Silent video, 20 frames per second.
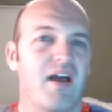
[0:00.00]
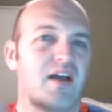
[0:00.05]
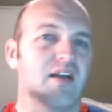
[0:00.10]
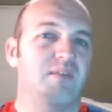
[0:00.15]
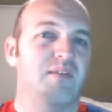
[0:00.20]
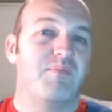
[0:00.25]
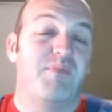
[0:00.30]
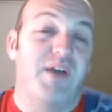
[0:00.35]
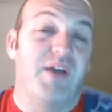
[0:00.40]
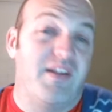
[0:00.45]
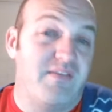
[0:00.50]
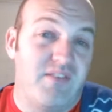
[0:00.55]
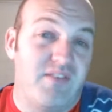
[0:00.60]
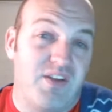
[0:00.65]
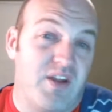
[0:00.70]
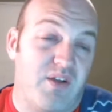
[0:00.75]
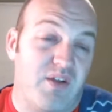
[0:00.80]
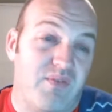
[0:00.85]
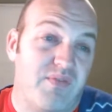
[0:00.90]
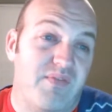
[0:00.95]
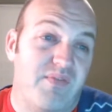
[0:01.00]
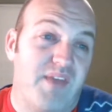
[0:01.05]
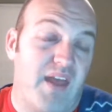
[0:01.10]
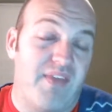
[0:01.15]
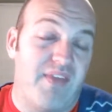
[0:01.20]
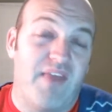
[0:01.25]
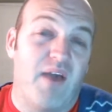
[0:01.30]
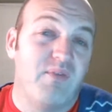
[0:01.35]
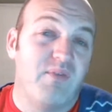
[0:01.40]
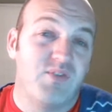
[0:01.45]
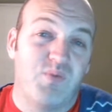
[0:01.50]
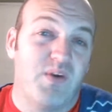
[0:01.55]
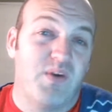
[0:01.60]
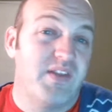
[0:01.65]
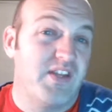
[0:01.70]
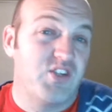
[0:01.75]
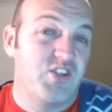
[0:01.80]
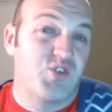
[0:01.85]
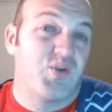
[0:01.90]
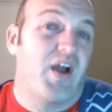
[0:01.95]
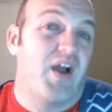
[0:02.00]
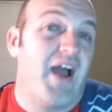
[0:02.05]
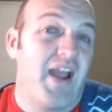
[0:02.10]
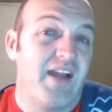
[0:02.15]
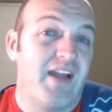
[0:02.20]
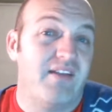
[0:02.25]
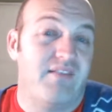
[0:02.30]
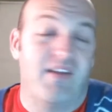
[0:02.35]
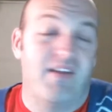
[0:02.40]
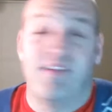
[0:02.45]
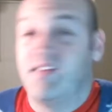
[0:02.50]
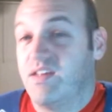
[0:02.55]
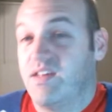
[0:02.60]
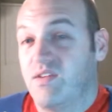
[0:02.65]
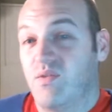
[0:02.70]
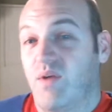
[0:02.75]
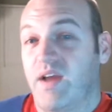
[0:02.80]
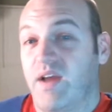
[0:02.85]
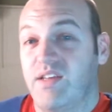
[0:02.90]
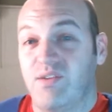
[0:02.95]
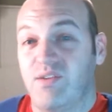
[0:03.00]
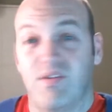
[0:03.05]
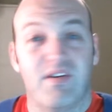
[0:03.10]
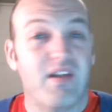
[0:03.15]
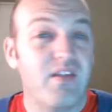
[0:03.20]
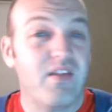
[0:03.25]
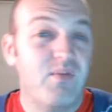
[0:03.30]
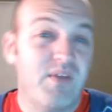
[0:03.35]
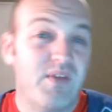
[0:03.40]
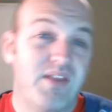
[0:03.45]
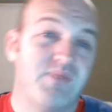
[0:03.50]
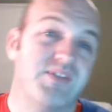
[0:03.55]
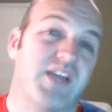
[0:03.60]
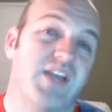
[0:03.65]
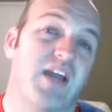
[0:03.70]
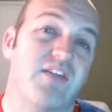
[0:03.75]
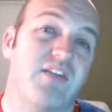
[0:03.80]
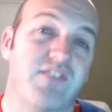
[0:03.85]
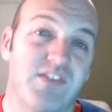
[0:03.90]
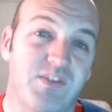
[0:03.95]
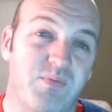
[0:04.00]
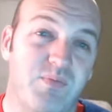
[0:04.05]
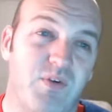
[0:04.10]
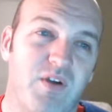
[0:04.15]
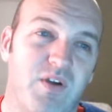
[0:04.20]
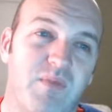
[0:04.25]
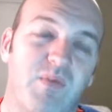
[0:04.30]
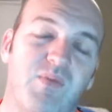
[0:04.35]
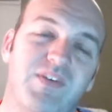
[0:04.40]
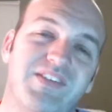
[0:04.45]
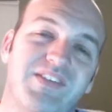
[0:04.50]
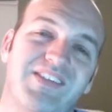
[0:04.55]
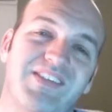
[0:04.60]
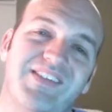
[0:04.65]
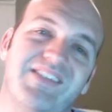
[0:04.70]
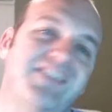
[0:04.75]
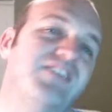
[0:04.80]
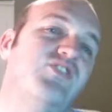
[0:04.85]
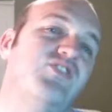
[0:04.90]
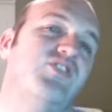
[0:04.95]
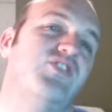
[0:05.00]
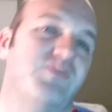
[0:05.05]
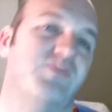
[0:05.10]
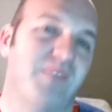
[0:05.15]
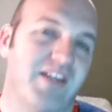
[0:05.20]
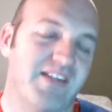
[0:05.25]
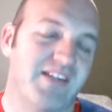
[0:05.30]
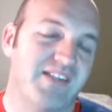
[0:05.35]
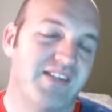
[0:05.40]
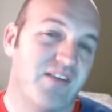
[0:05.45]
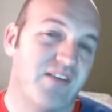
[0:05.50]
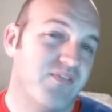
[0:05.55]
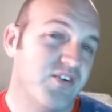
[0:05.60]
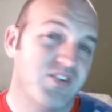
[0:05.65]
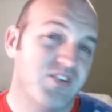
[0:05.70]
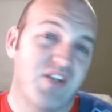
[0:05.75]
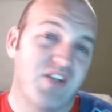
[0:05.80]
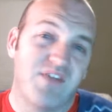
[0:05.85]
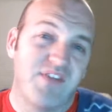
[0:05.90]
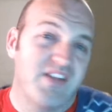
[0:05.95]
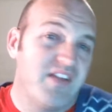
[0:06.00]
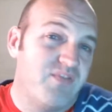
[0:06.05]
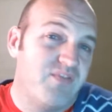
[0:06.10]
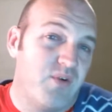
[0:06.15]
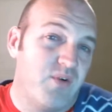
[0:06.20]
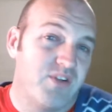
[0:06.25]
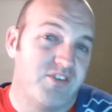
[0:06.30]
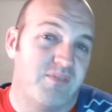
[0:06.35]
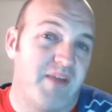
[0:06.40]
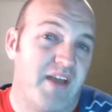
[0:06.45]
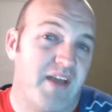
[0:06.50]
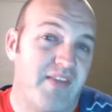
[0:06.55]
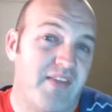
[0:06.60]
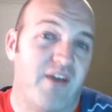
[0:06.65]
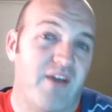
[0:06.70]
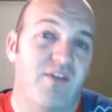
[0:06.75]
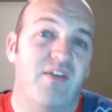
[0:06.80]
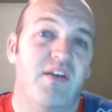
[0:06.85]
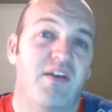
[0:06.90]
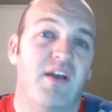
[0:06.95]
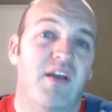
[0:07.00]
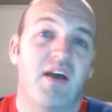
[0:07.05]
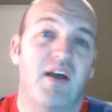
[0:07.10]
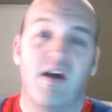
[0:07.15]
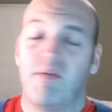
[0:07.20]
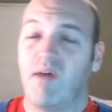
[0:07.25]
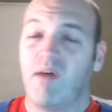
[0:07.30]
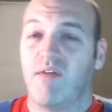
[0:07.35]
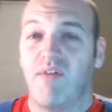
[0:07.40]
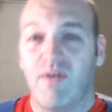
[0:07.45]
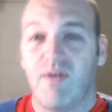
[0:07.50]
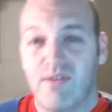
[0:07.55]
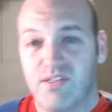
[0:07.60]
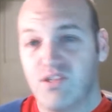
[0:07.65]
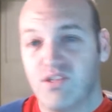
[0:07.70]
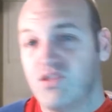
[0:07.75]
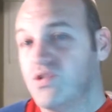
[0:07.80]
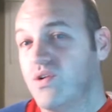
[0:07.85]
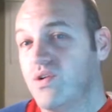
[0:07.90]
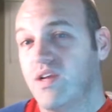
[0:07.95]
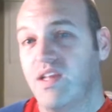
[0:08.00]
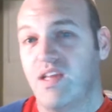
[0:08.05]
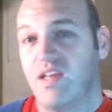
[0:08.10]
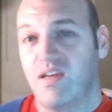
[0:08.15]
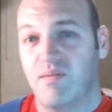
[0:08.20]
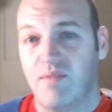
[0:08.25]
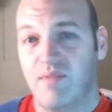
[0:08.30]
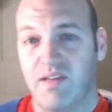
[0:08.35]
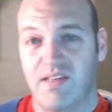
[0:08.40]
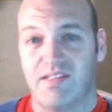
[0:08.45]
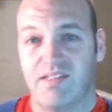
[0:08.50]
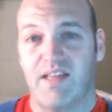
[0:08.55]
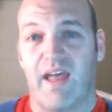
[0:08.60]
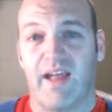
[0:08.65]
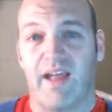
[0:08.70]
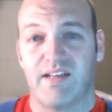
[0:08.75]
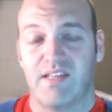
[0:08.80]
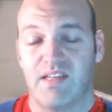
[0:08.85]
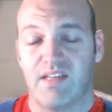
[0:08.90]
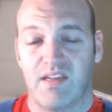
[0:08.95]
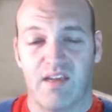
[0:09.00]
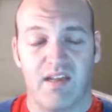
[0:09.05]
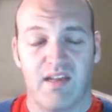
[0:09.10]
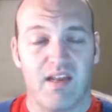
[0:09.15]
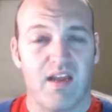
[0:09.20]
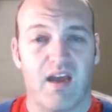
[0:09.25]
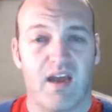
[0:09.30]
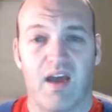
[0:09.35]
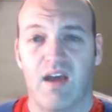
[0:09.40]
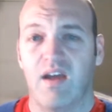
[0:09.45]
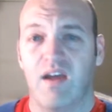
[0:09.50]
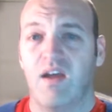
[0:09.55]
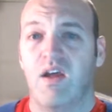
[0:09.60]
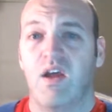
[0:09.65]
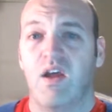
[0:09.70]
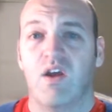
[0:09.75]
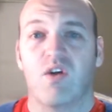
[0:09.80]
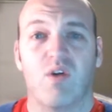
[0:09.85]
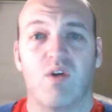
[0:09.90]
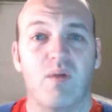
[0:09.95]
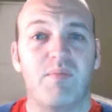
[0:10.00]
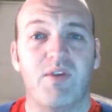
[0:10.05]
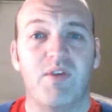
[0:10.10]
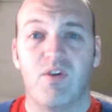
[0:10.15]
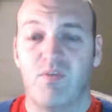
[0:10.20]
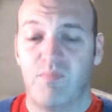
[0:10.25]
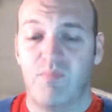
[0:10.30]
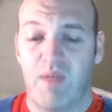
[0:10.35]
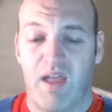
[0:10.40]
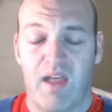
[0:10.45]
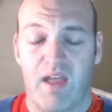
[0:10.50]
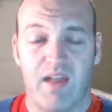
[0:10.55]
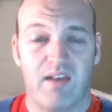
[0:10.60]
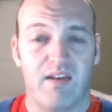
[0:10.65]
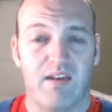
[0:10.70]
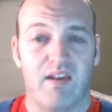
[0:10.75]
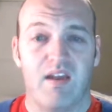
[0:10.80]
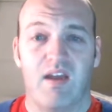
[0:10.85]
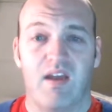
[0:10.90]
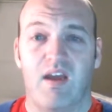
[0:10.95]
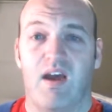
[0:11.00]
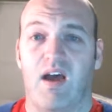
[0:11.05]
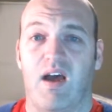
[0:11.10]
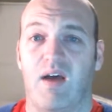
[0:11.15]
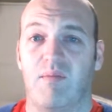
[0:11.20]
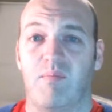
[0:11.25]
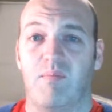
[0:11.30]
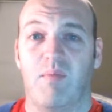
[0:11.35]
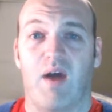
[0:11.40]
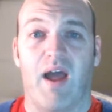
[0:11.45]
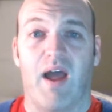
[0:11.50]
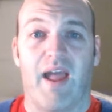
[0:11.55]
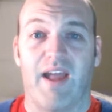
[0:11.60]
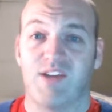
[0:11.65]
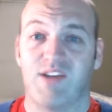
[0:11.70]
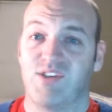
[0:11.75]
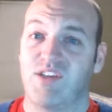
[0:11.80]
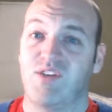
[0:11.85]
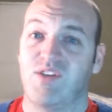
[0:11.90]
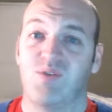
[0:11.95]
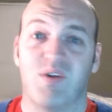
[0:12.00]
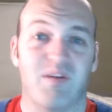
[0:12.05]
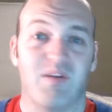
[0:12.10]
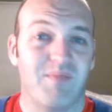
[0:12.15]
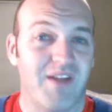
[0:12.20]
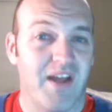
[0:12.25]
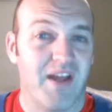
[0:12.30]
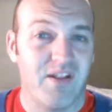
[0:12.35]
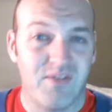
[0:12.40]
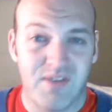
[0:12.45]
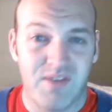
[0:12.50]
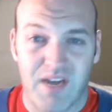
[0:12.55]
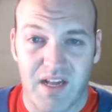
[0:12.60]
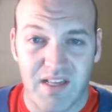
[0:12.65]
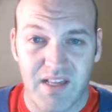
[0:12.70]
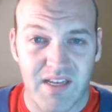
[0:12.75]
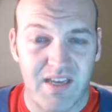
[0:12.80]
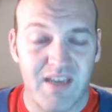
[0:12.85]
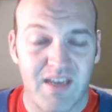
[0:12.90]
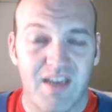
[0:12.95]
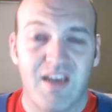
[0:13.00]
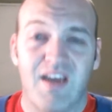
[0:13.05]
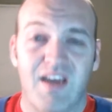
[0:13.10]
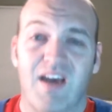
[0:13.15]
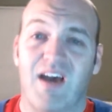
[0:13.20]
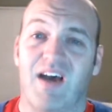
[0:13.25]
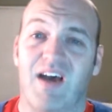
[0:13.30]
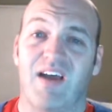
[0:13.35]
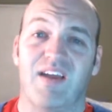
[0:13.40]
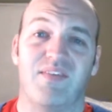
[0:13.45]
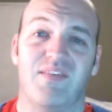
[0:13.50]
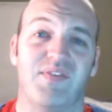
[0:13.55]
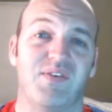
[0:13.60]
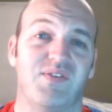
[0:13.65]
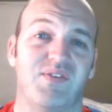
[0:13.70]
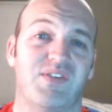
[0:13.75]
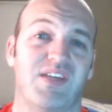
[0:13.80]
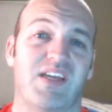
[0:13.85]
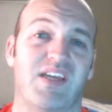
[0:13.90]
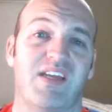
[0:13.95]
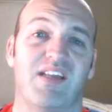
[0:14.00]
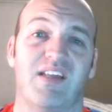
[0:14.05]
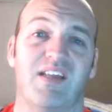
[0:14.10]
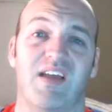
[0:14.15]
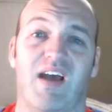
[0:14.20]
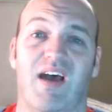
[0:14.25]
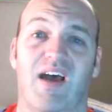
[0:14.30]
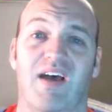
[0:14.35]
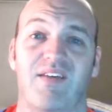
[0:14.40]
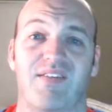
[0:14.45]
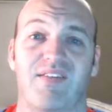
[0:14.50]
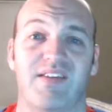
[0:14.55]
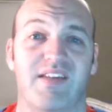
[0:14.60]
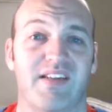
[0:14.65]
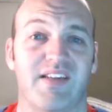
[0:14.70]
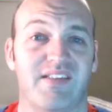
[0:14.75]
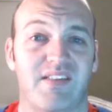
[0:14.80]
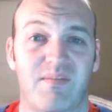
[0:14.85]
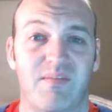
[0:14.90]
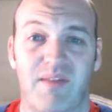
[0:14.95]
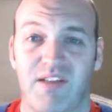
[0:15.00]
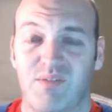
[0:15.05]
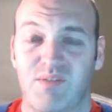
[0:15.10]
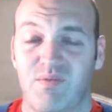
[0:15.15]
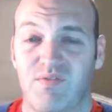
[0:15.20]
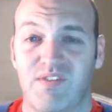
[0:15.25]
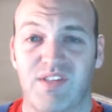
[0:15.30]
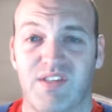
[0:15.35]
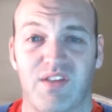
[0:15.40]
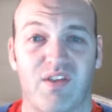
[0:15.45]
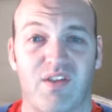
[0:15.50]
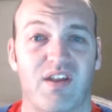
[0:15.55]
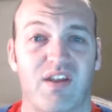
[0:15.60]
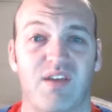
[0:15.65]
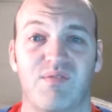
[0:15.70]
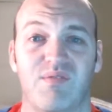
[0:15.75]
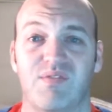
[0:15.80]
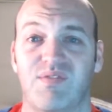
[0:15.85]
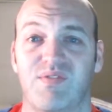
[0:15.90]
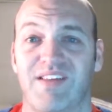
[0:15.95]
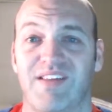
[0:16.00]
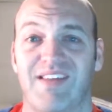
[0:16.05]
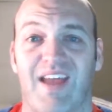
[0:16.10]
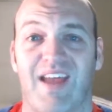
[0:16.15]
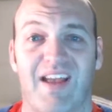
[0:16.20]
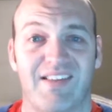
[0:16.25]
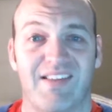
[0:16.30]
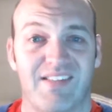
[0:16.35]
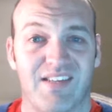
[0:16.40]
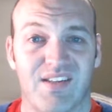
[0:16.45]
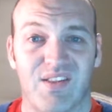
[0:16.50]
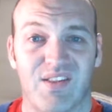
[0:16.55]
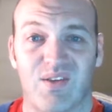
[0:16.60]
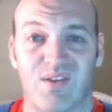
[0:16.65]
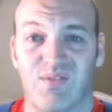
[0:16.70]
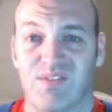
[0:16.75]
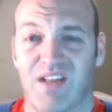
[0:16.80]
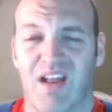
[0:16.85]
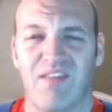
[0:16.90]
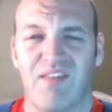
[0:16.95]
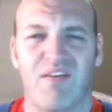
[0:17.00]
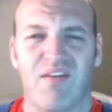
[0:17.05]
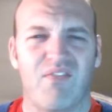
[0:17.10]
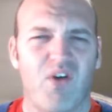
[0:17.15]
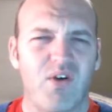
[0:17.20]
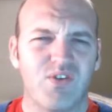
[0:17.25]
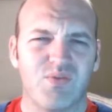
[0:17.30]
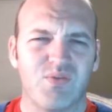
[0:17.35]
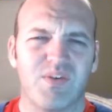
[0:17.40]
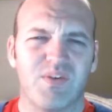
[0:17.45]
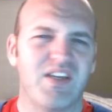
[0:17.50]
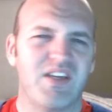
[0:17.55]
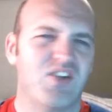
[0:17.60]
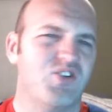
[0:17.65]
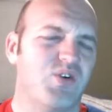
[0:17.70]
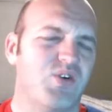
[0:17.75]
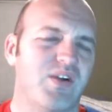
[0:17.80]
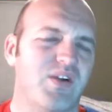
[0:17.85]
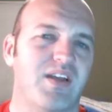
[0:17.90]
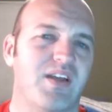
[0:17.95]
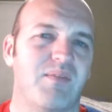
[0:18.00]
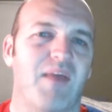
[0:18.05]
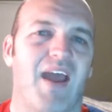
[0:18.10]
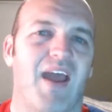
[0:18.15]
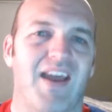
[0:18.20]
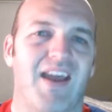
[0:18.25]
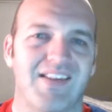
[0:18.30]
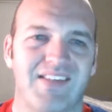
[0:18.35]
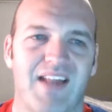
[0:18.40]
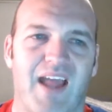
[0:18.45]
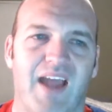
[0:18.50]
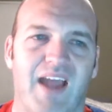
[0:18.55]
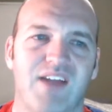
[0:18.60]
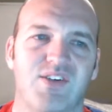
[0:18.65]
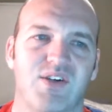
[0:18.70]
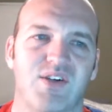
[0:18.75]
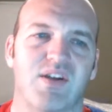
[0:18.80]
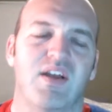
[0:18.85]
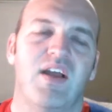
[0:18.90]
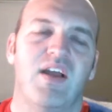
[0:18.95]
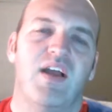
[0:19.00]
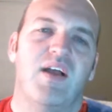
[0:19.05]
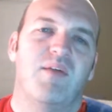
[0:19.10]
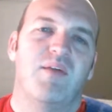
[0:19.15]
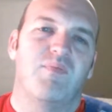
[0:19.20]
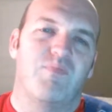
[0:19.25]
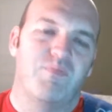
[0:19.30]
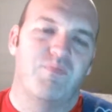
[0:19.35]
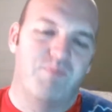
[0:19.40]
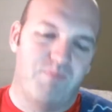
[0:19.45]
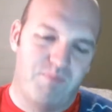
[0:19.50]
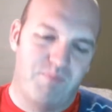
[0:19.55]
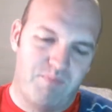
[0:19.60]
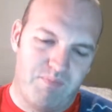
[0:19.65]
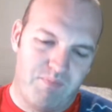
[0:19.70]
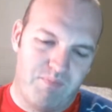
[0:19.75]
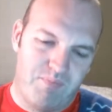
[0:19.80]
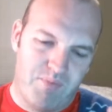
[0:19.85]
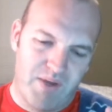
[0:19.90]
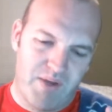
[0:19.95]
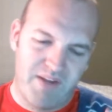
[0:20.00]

but you know that that was one that tried and didn't quite do it. Another one that was kind of a disappointment was the stingiest man in town. First off, I love Walter Matthau. Um, I've always enjoyed him and his acting in uh, Grumpy Old Men. Um, I actually enjoyed him in Hello Dolly. Uh, if you've seen uh, the Dennis the Menace movies, I thought he was fantastic in those. I, have always really enjoyed him as an actor. But